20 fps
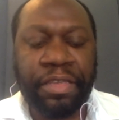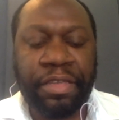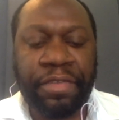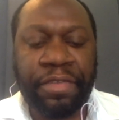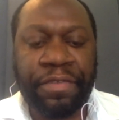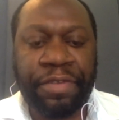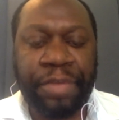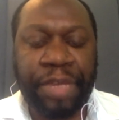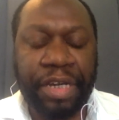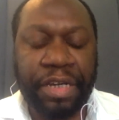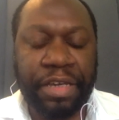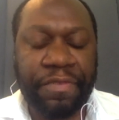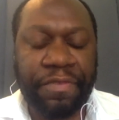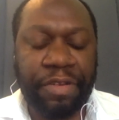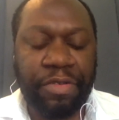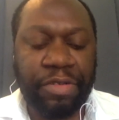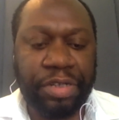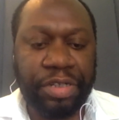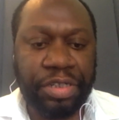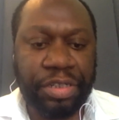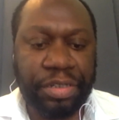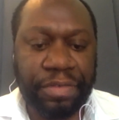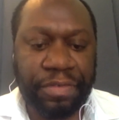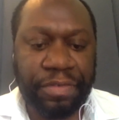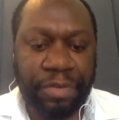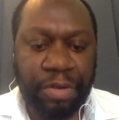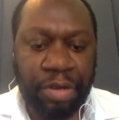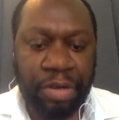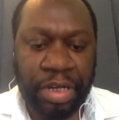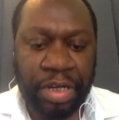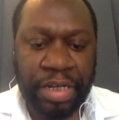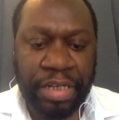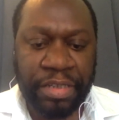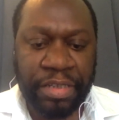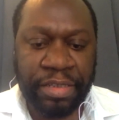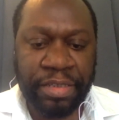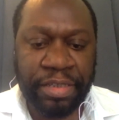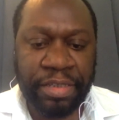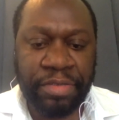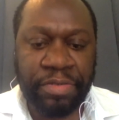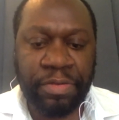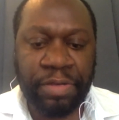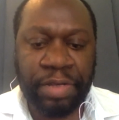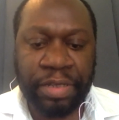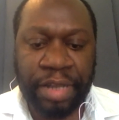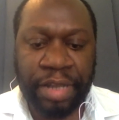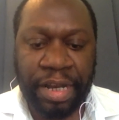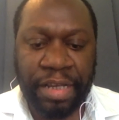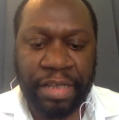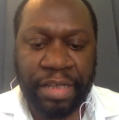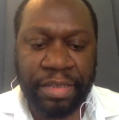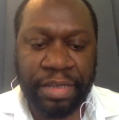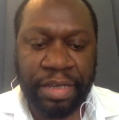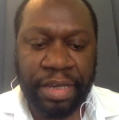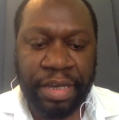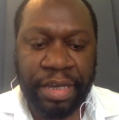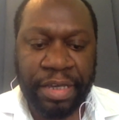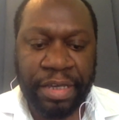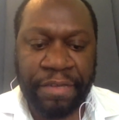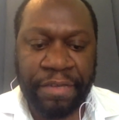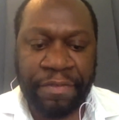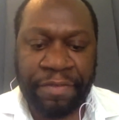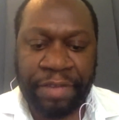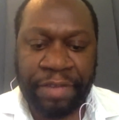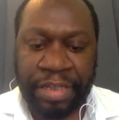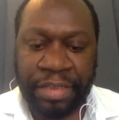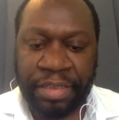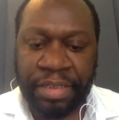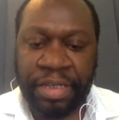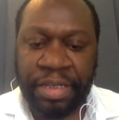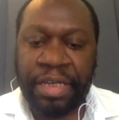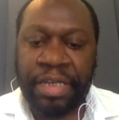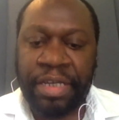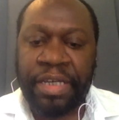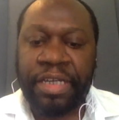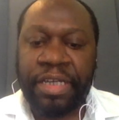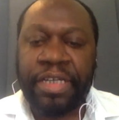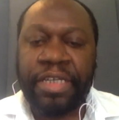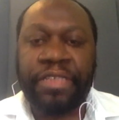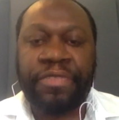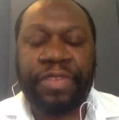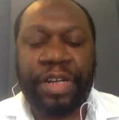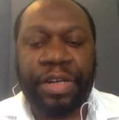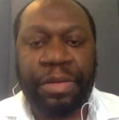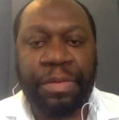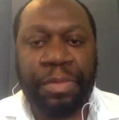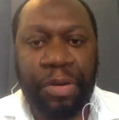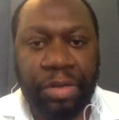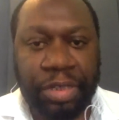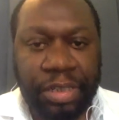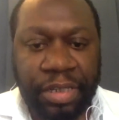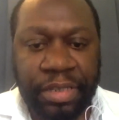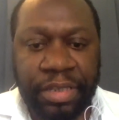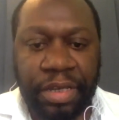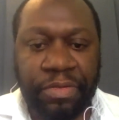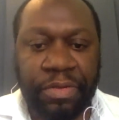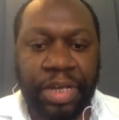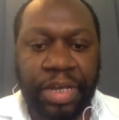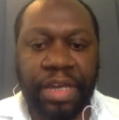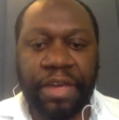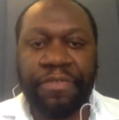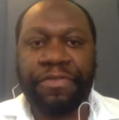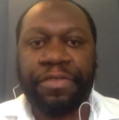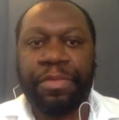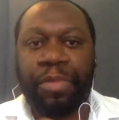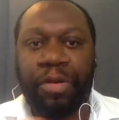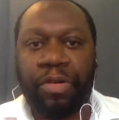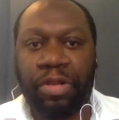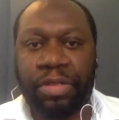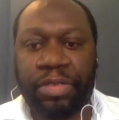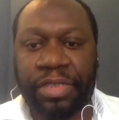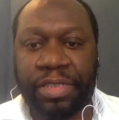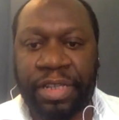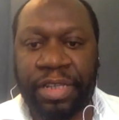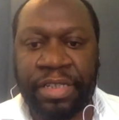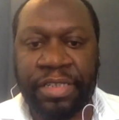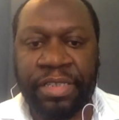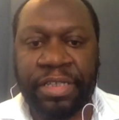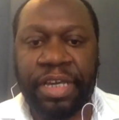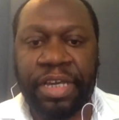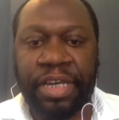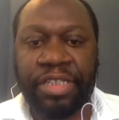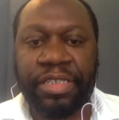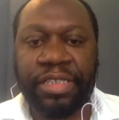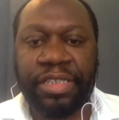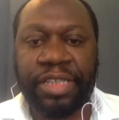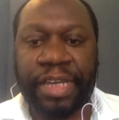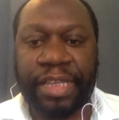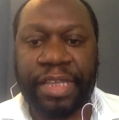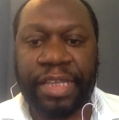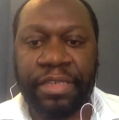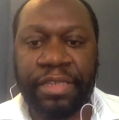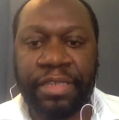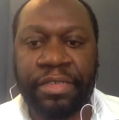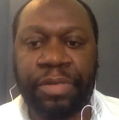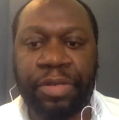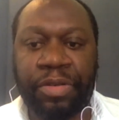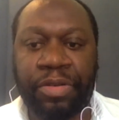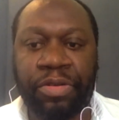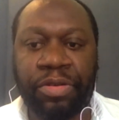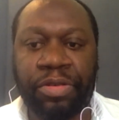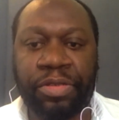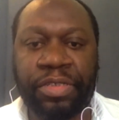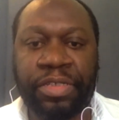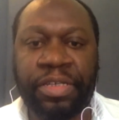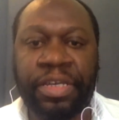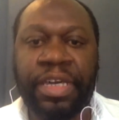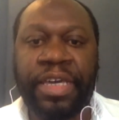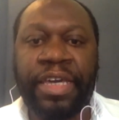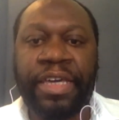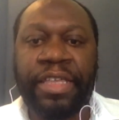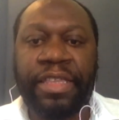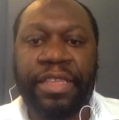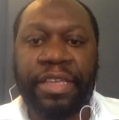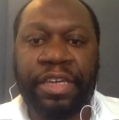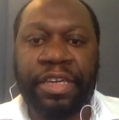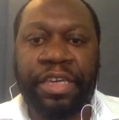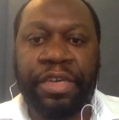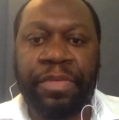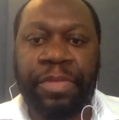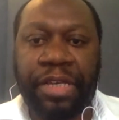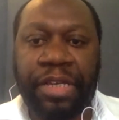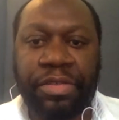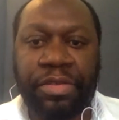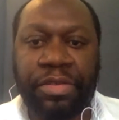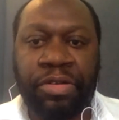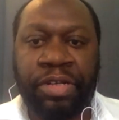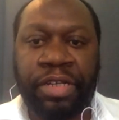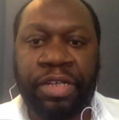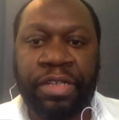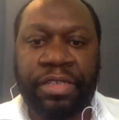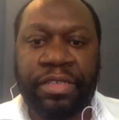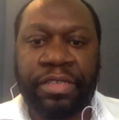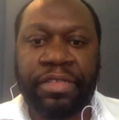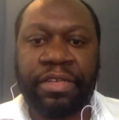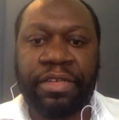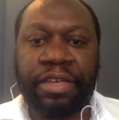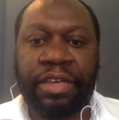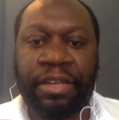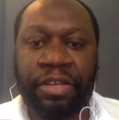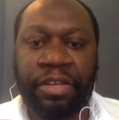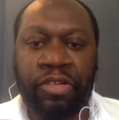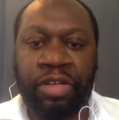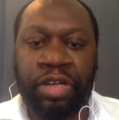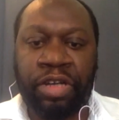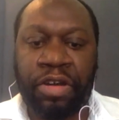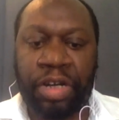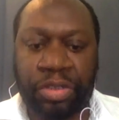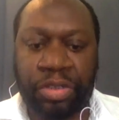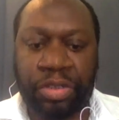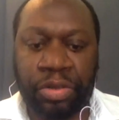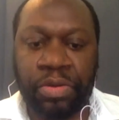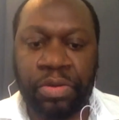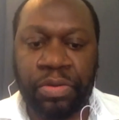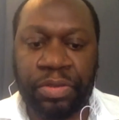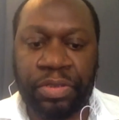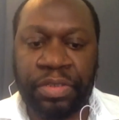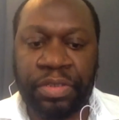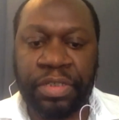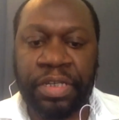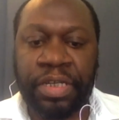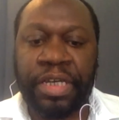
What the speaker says: Free Market Foundation for organizing this world-class event. It's very important that we have reports and discussions like this because they keep us honest and on our toes.